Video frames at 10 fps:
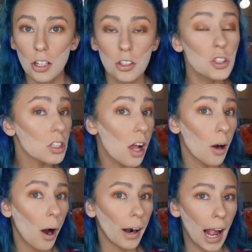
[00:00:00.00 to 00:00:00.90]
So,
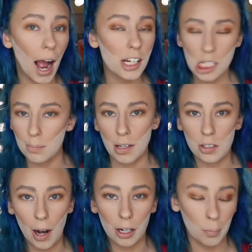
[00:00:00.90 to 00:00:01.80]
all right, I just
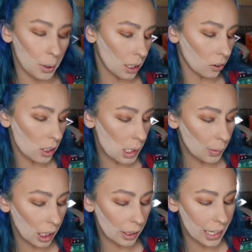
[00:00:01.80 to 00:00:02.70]
messed around and put a little
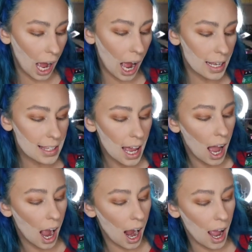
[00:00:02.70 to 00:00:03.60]
something on the eyes.
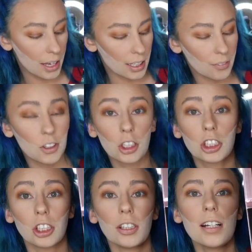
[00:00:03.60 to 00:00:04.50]
And if you're
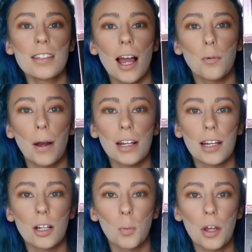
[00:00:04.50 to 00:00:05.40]
curious, I went
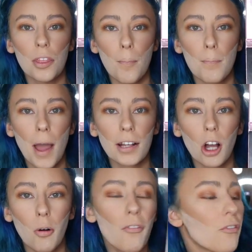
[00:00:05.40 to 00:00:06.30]
in with
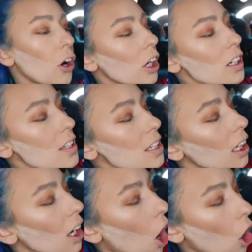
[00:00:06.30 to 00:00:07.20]
Mango first,
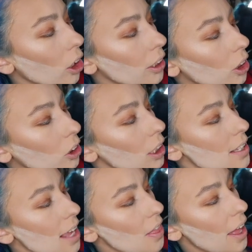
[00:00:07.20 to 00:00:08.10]
all in the
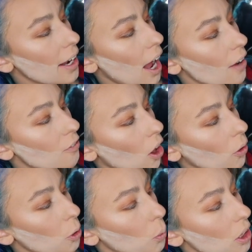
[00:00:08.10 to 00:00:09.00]
crease, and then I
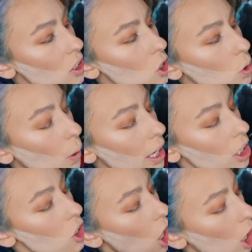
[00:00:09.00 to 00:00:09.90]
followed it with
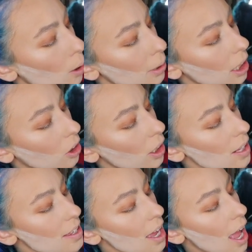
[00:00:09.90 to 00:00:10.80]
Suede Charm in the
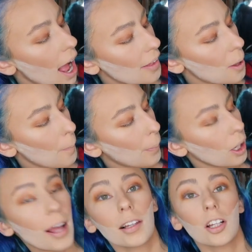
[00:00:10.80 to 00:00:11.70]
crease, and then
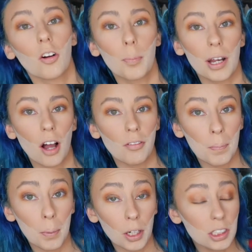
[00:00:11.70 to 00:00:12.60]
put a little bit
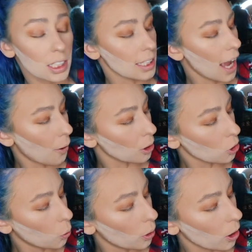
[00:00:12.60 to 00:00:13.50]
of Booked in the outer
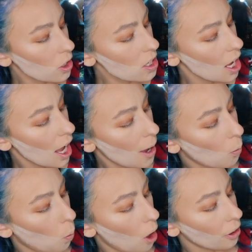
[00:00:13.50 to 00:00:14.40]
corners,
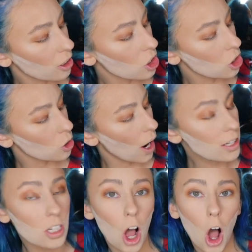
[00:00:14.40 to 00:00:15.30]
Walnut
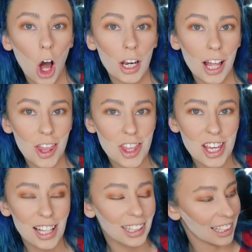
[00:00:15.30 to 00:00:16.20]
Stret on
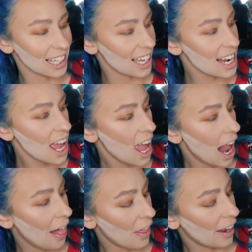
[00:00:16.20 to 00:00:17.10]
the lid,
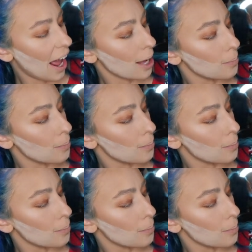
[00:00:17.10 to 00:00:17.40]
and then I